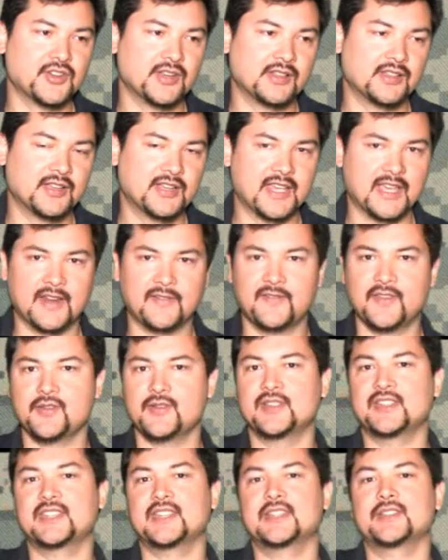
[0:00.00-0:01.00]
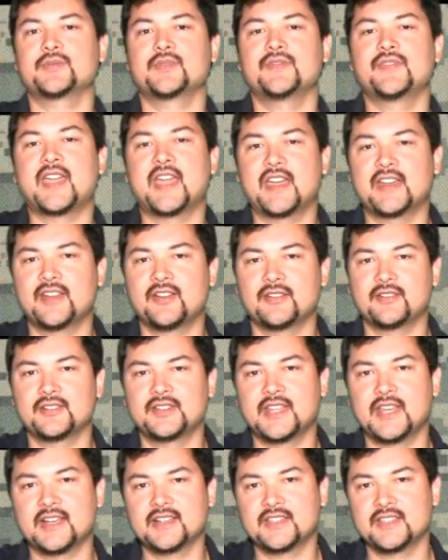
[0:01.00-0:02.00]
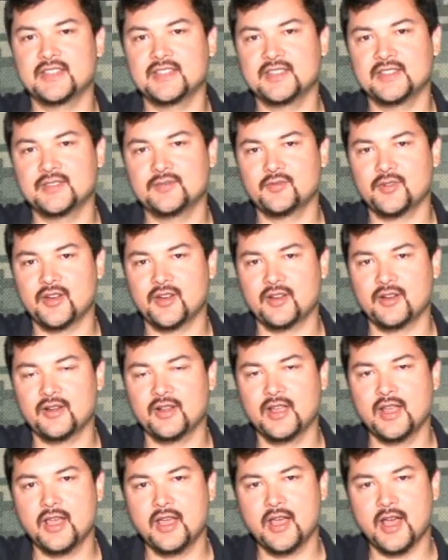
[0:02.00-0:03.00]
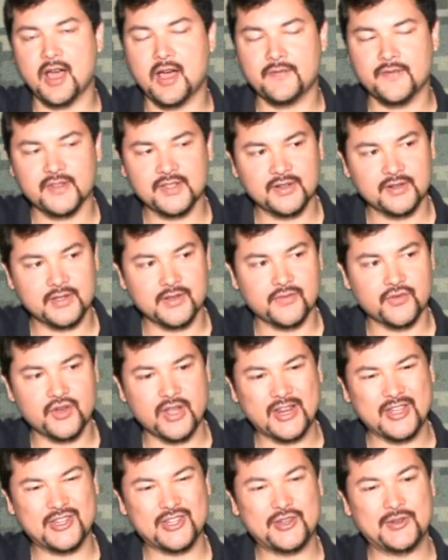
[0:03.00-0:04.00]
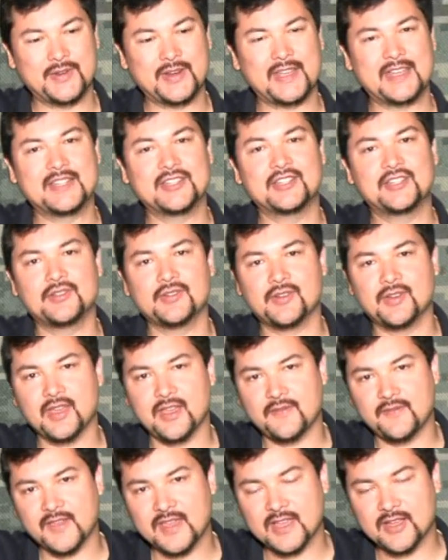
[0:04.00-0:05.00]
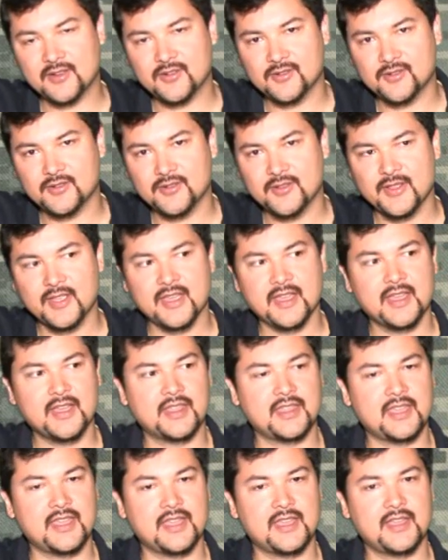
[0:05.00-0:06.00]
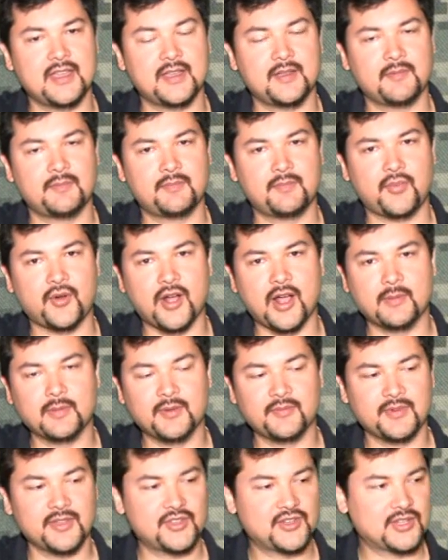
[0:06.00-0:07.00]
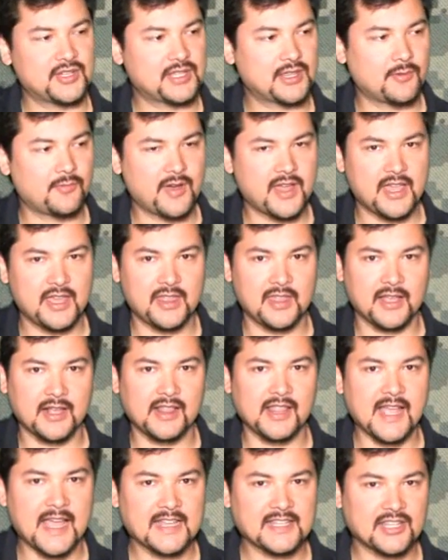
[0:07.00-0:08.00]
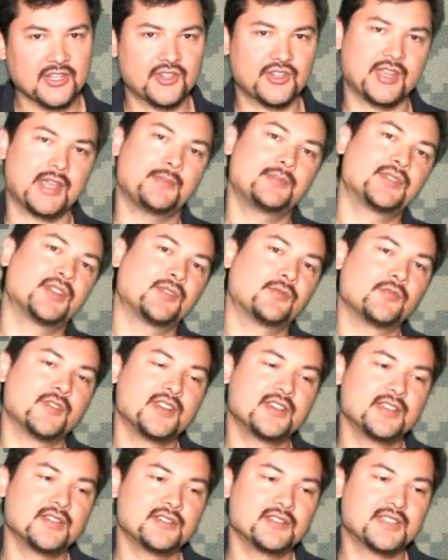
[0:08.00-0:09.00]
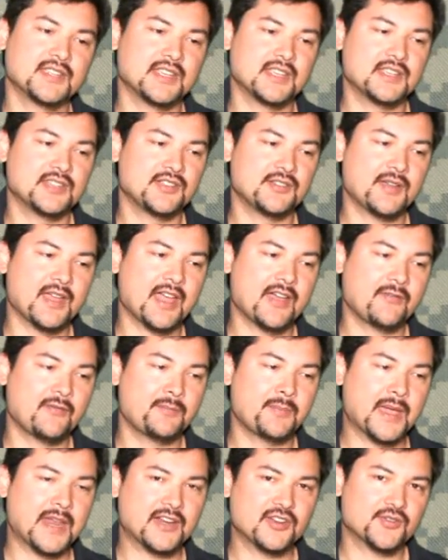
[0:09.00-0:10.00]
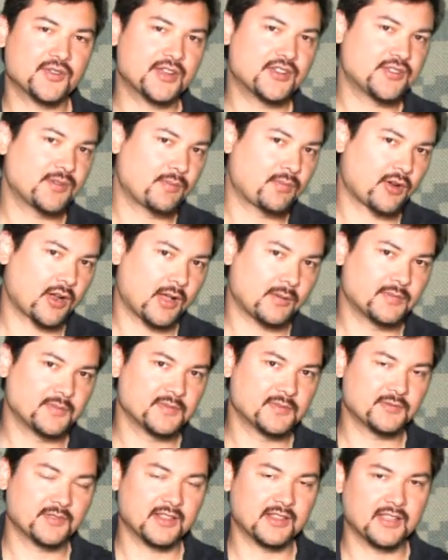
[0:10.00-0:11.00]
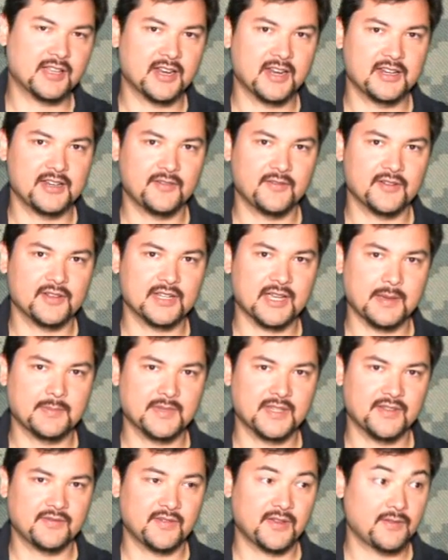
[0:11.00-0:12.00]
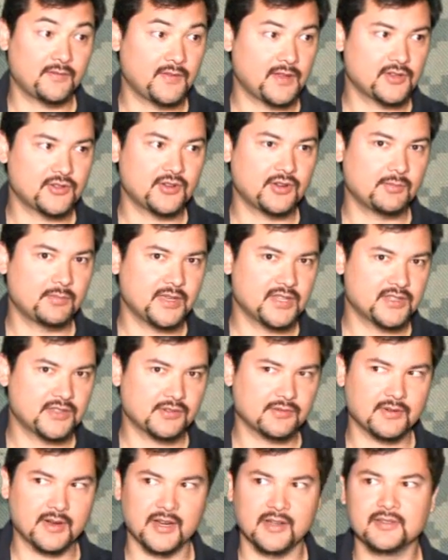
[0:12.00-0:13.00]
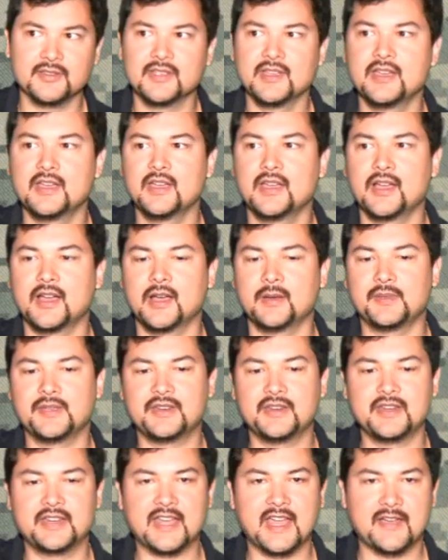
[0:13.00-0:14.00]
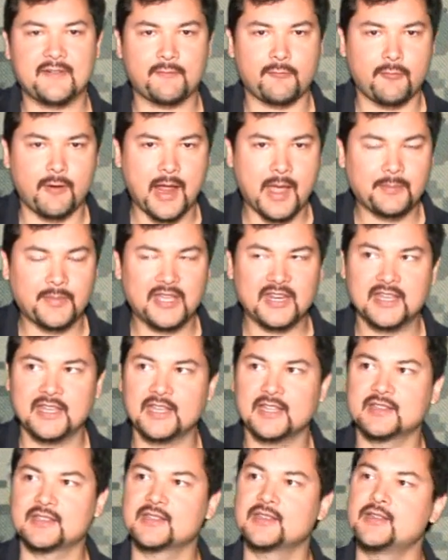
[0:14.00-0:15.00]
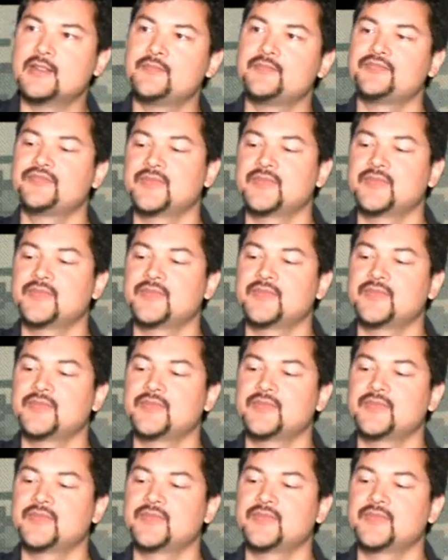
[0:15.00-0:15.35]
actually look at a few incidents we've had here in Texas where officers have tried to shoot into a vehicle, the problem with just the way the glass is shaped on windows is you have penetration problems with a lot of different types of conventional pistol rounds. You need to have rapid hits.